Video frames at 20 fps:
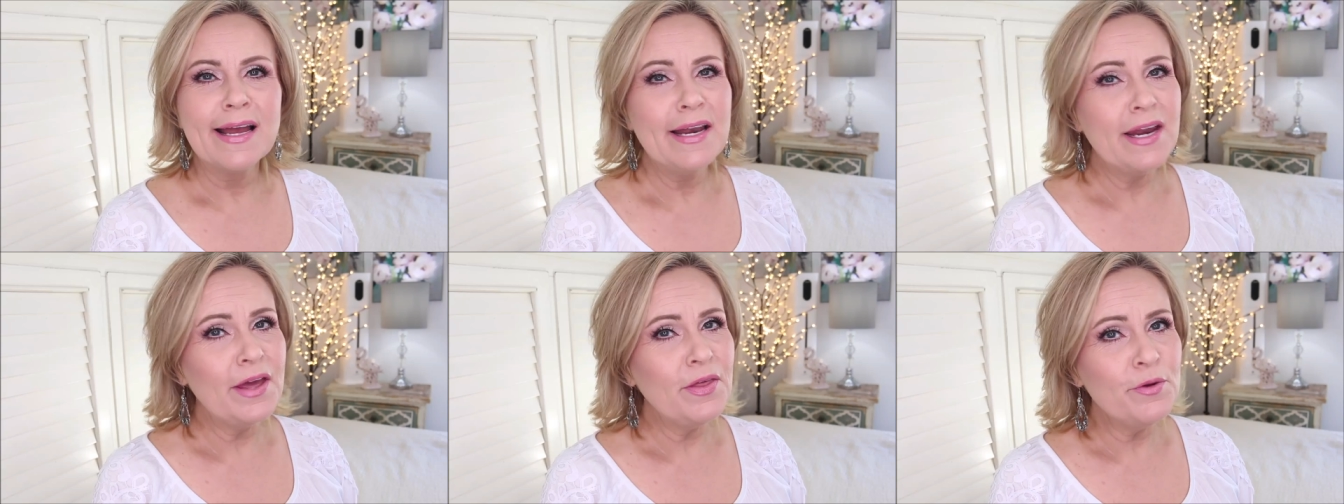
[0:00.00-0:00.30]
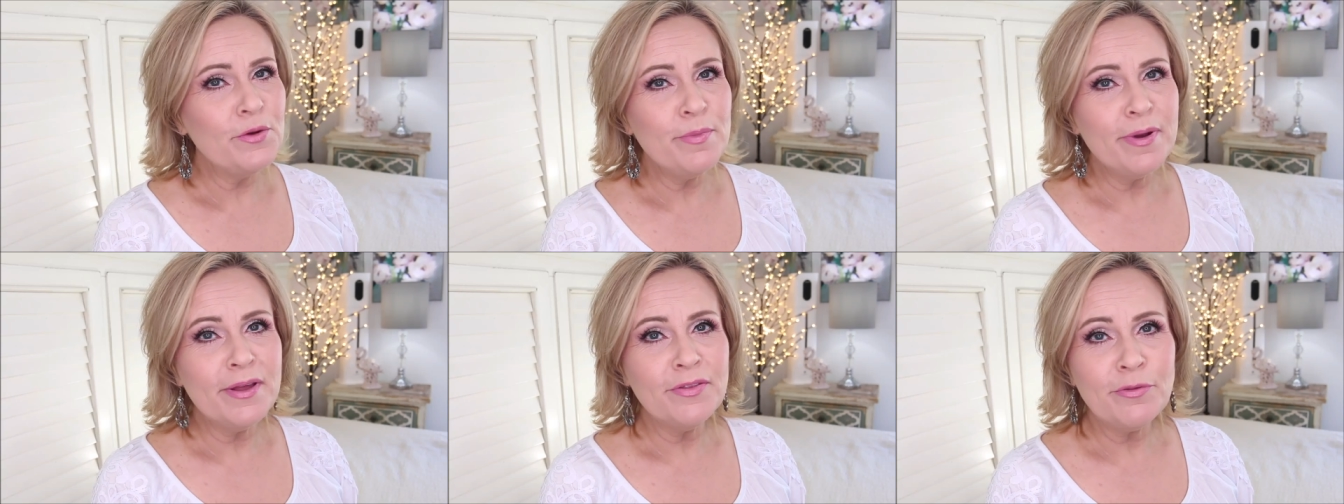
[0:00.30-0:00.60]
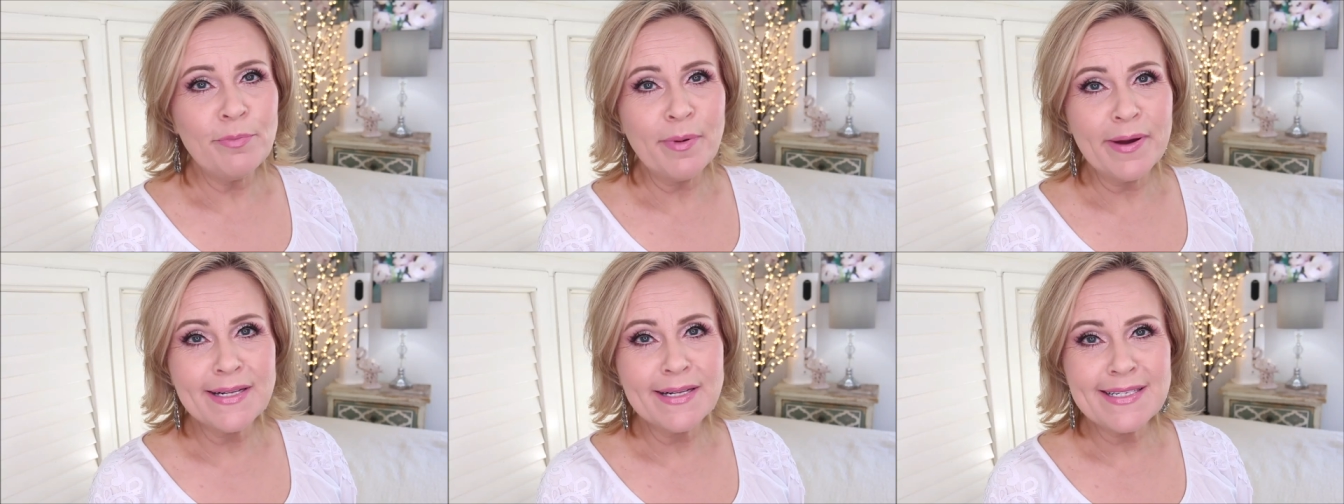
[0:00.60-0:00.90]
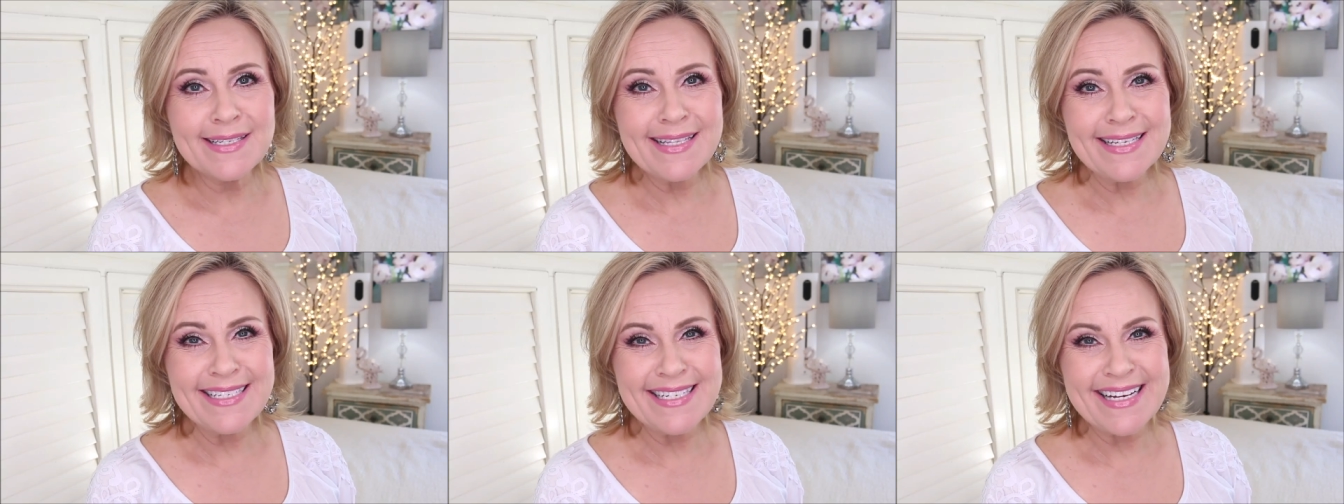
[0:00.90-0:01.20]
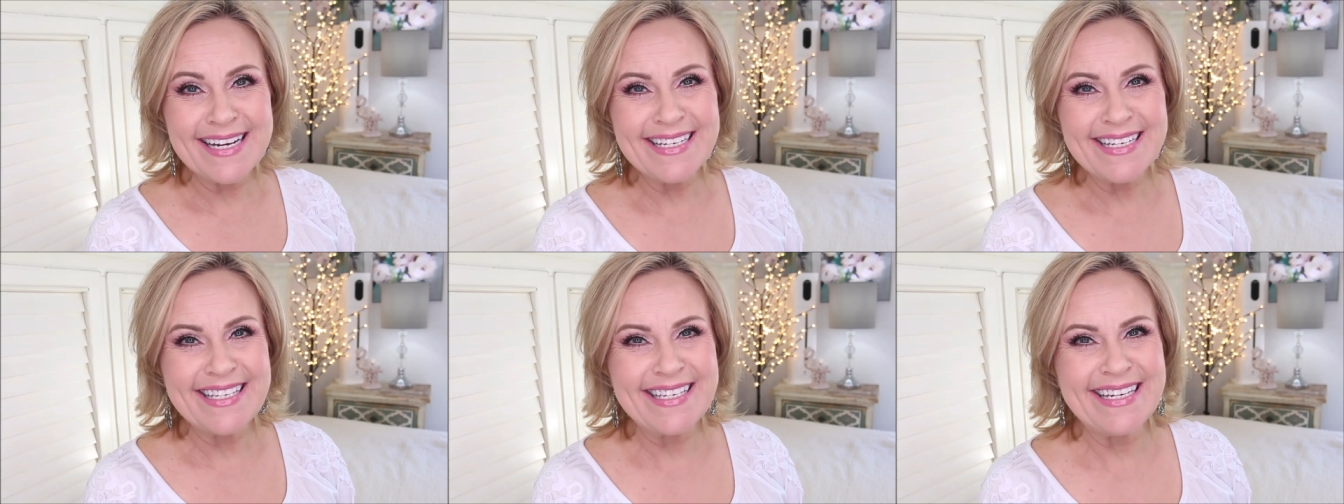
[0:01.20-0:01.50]
Another month bites the
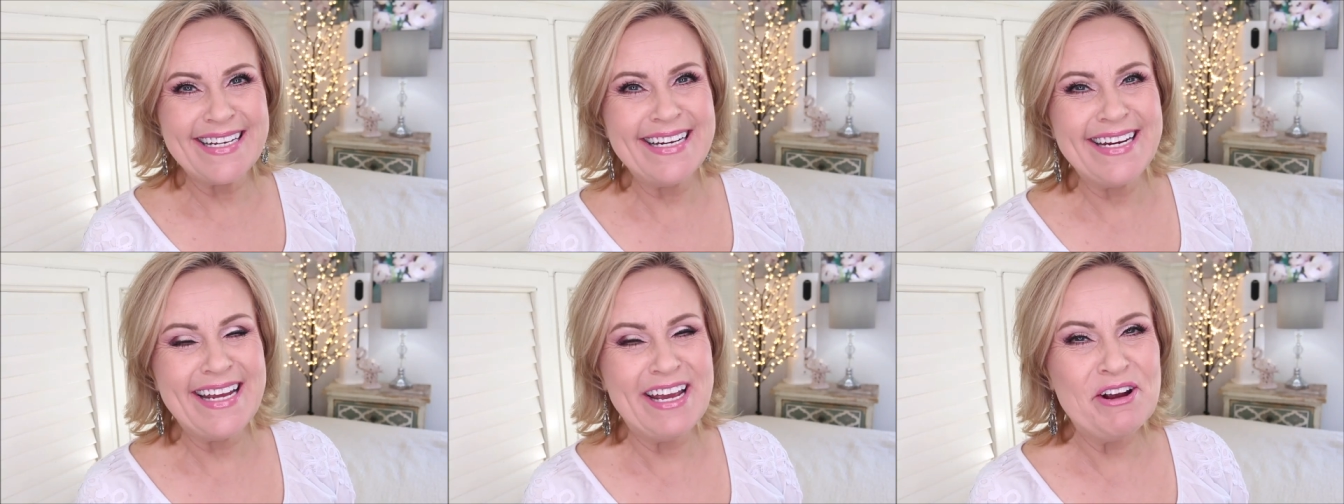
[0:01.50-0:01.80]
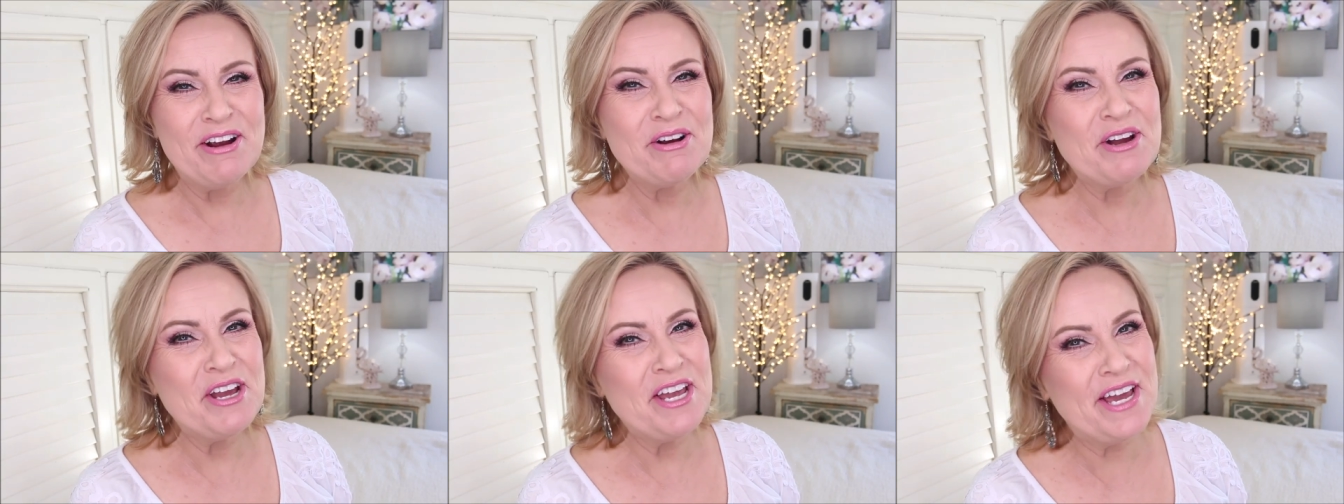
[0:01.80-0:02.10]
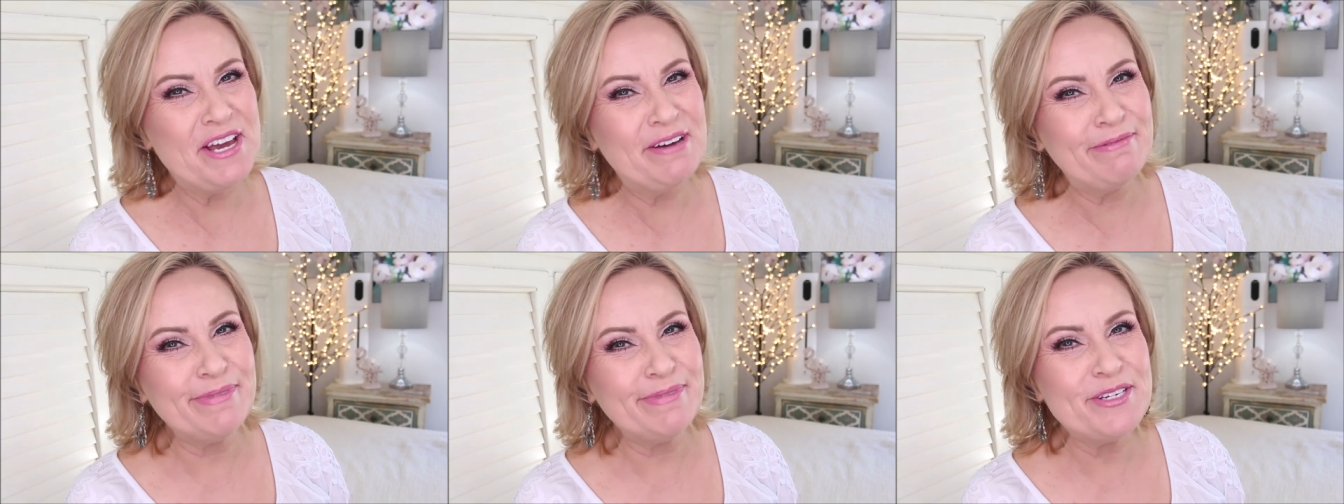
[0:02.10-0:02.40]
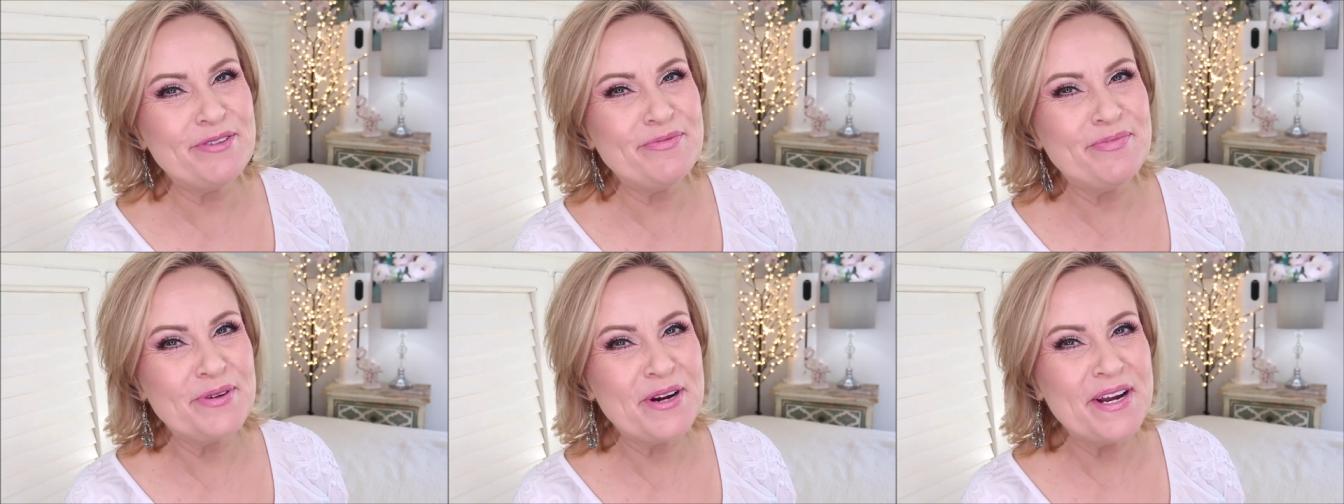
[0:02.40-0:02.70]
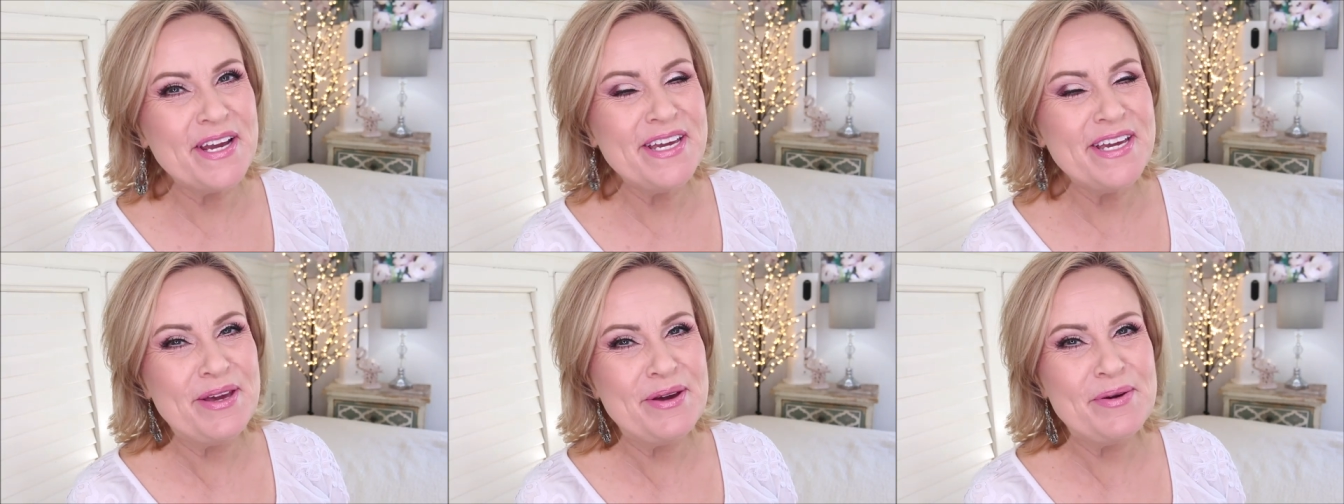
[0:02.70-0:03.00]
dust and here I am to
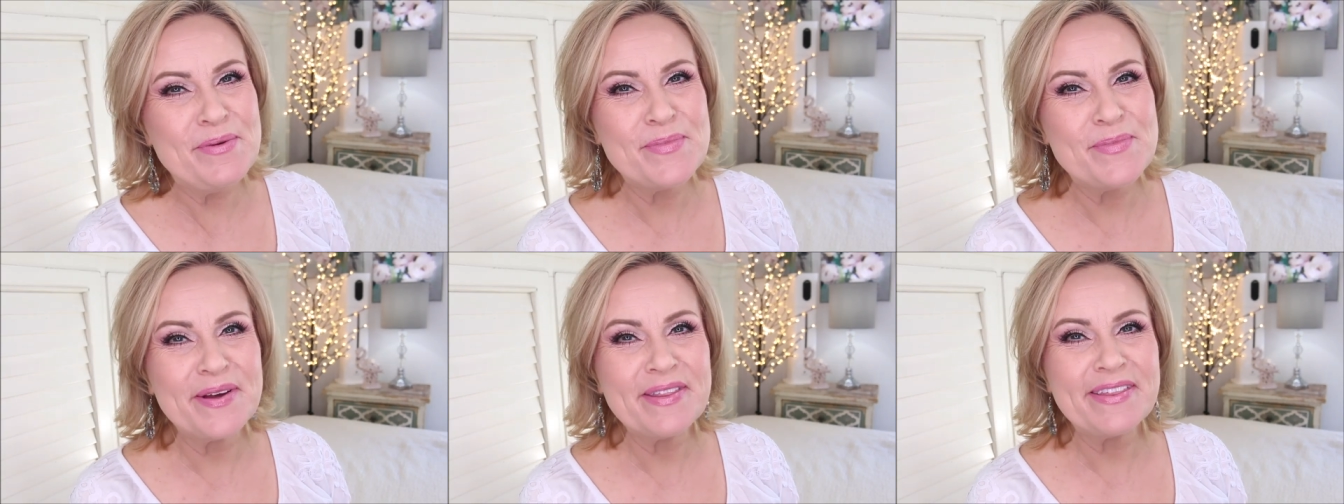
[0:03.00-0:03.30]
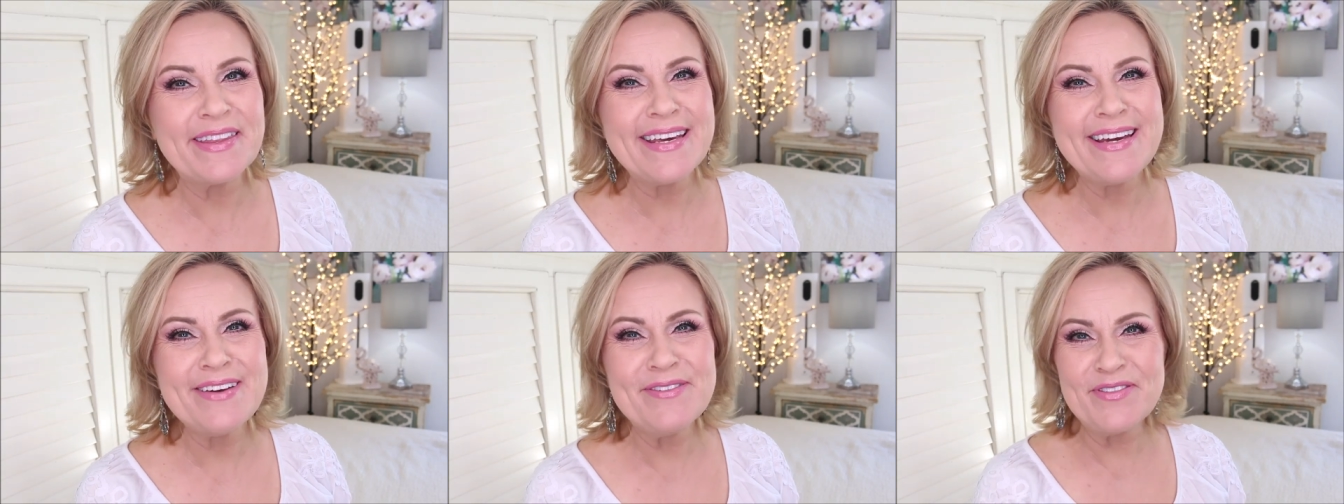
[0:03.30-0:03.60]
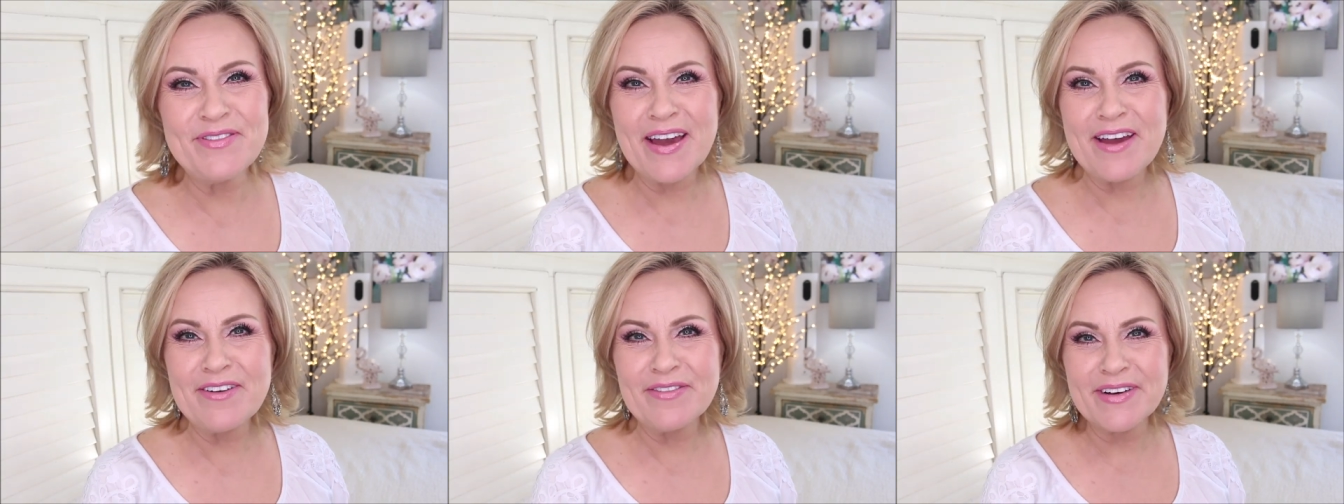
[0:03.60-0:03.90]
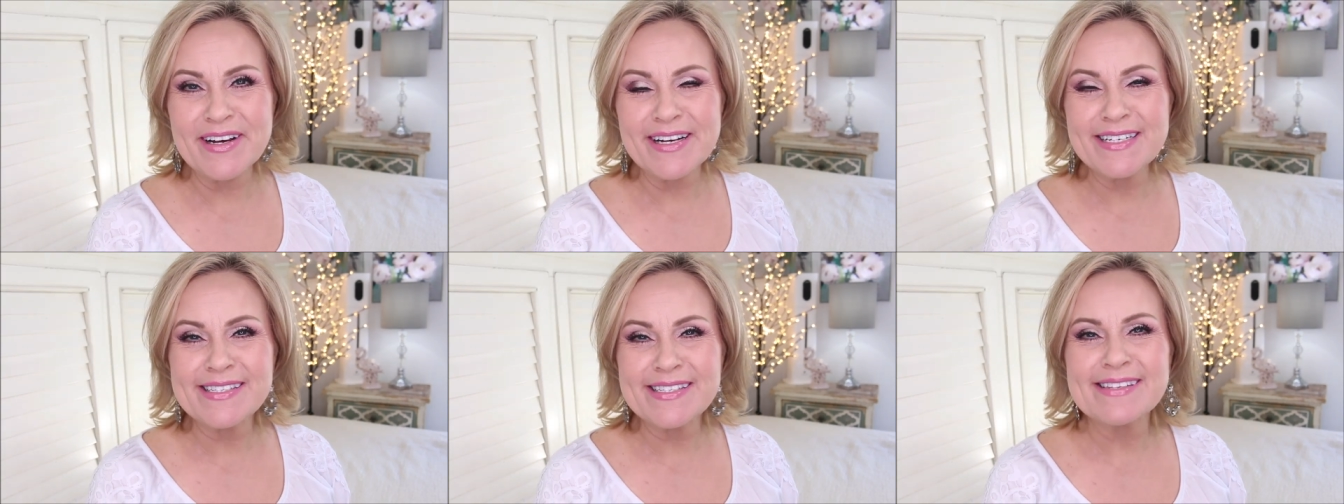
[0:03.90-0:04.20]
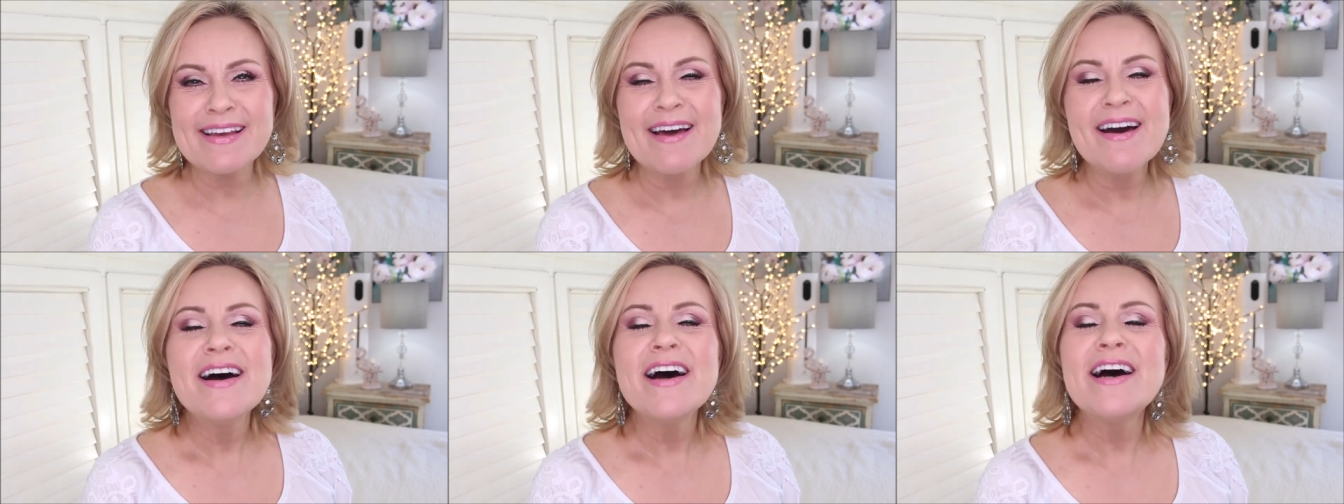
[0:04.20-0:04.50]
bring you monthly
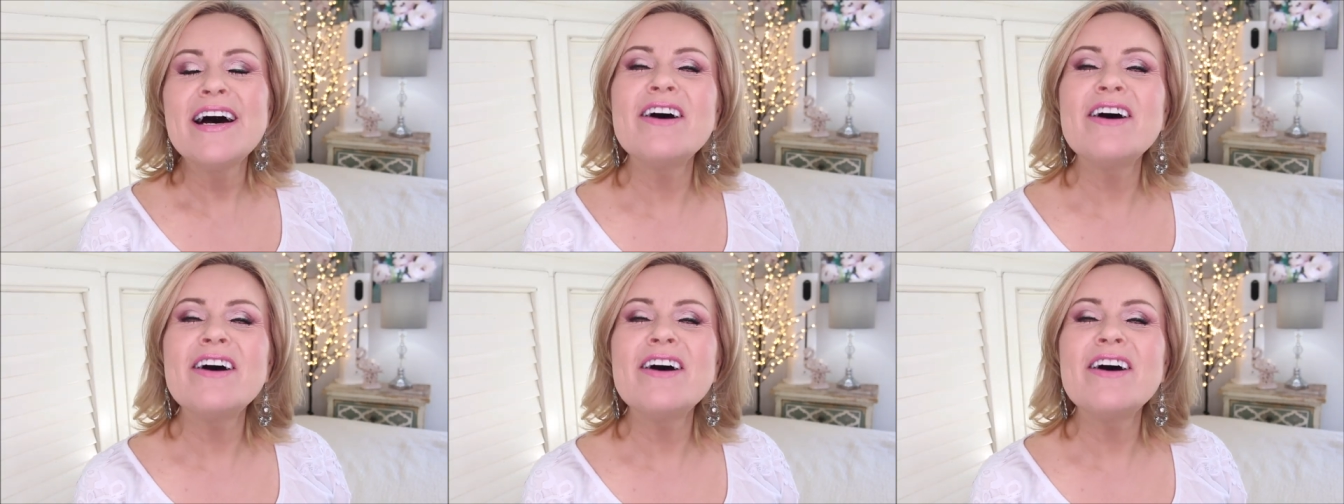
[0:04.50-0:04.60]
favorites